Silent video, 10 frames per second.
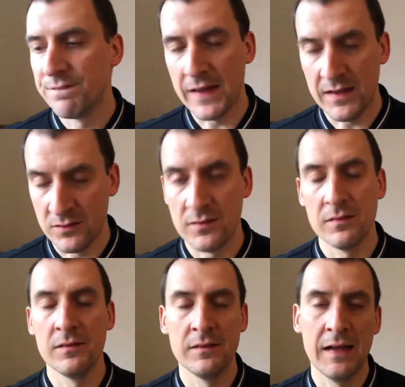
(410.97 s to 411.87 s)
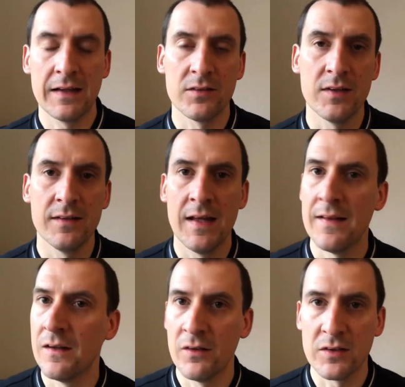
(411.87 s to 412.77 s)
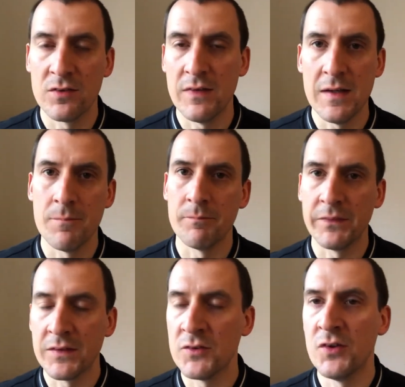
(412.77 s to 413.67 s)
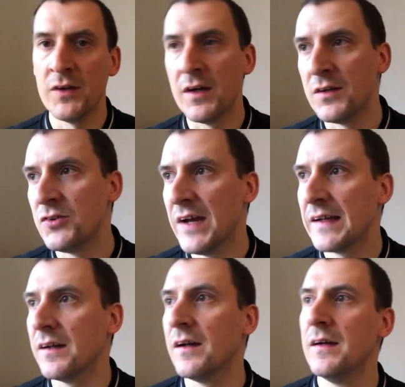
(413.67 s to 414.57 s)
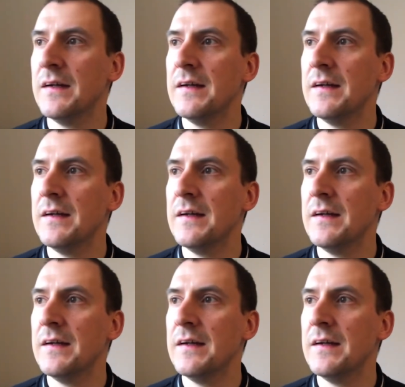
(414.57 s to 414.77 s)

as Laka said there, the likes of him, Xhaka,